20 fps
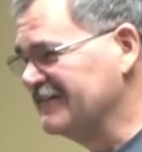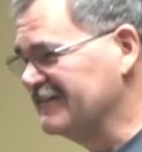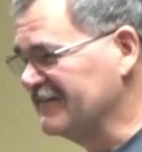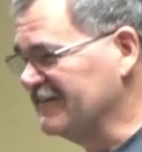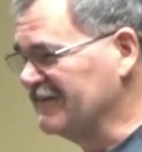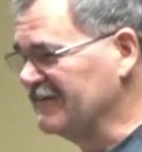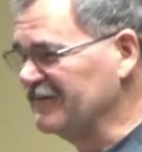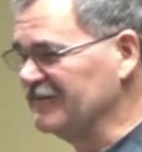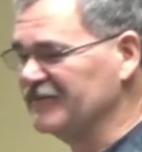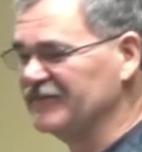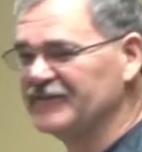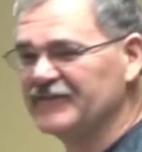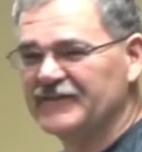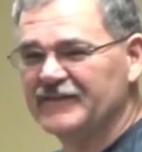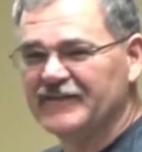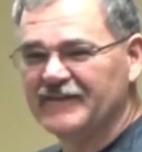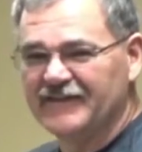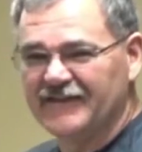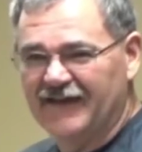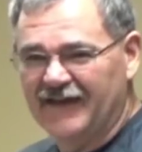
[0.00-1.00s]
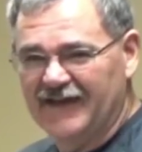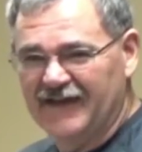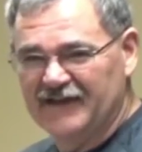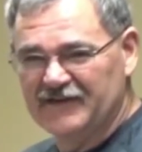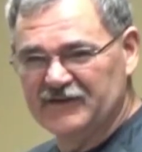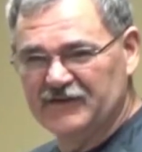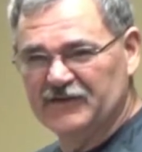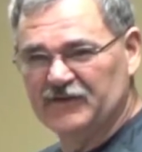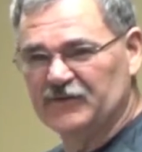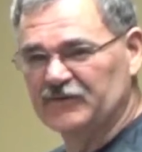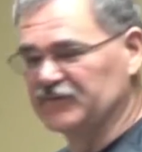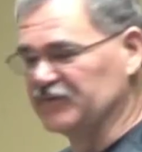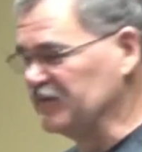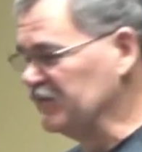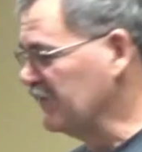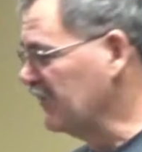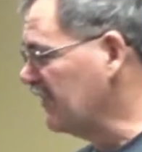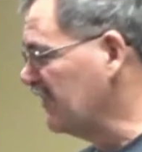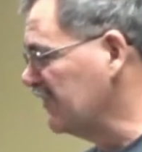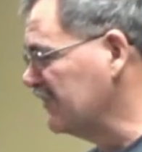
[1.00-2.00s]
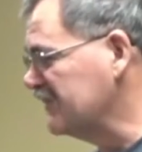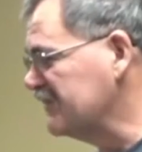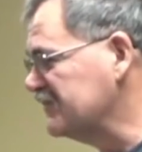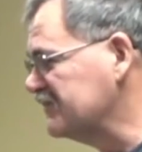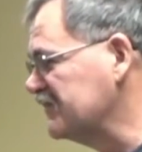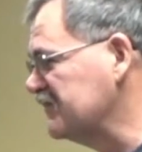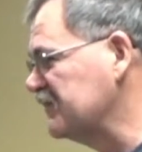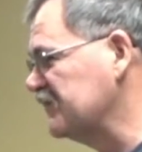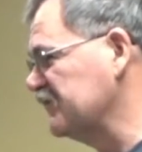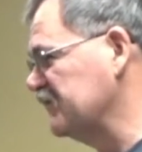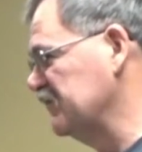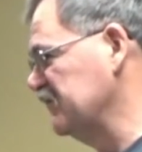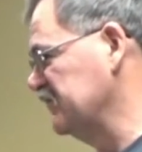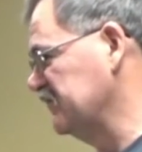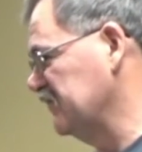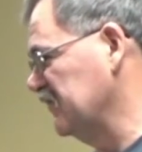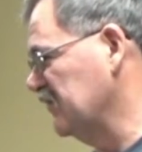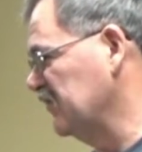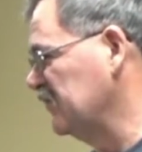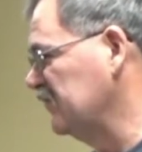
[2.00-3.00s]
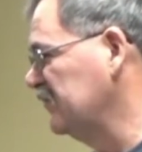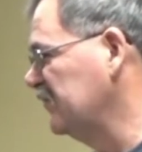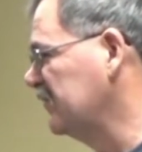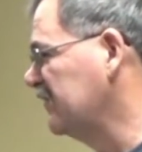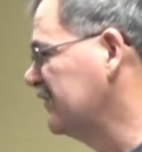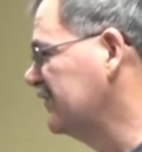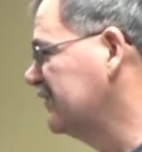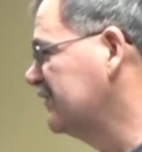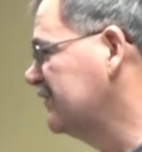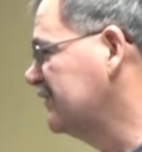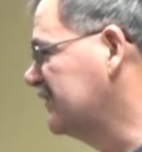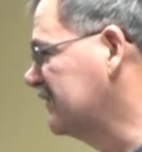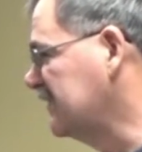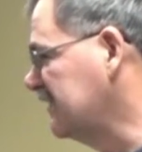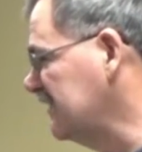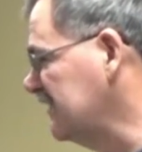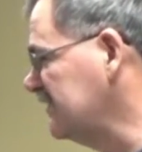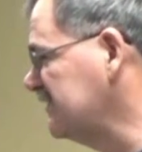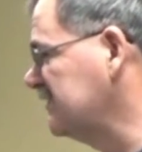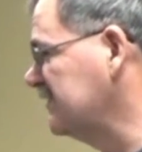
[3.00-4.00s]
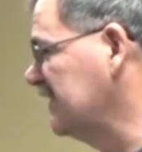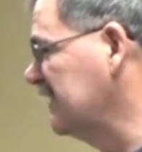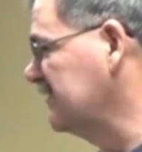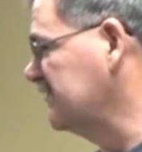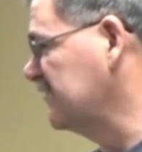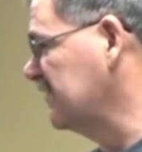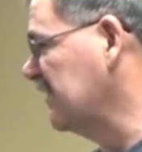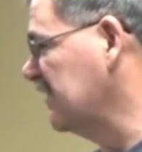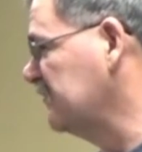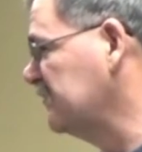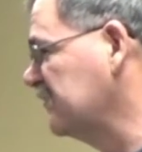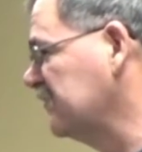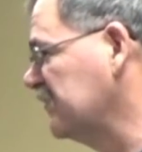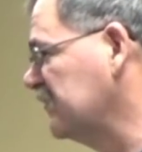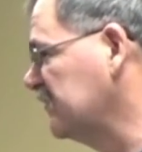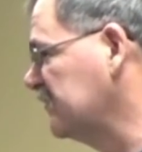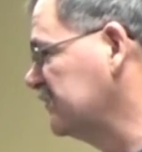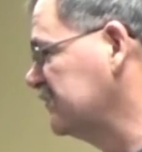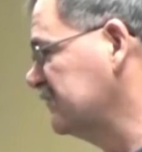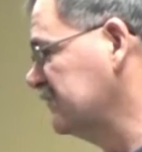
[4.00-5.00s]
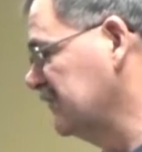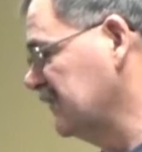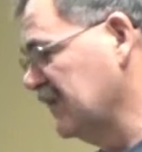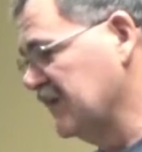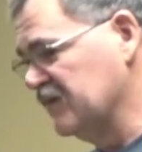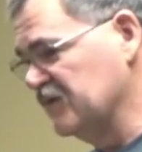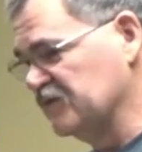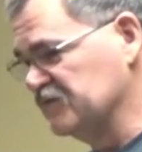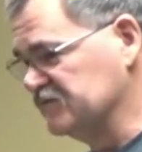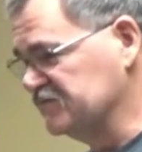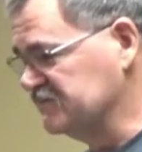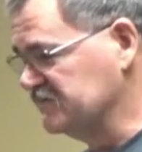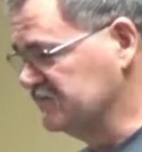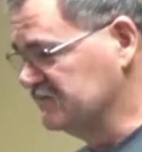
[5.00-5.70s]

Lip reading: So I had to go through all these interviews to get to that job, so I know